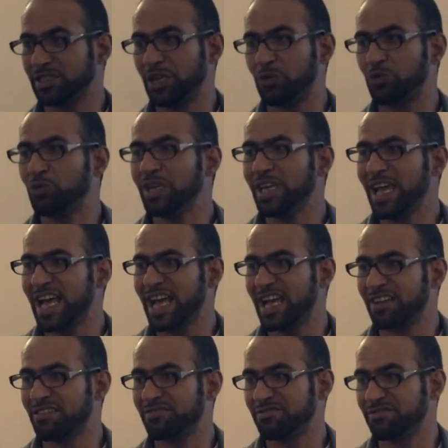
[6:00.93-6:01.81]
They, we
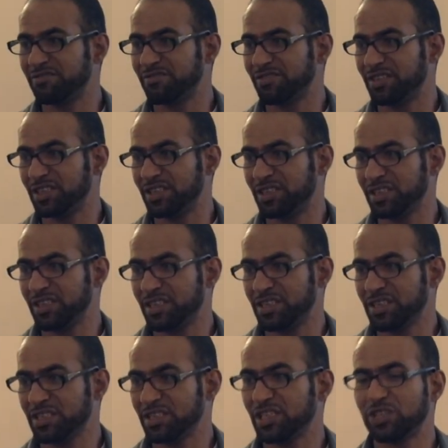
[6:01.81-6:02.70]
have,
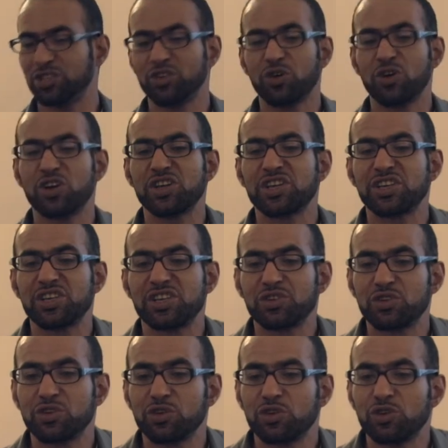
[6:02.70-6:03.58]
they took,
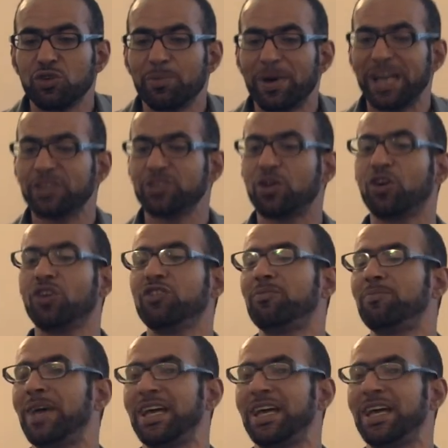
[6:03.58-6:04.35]
occupied all of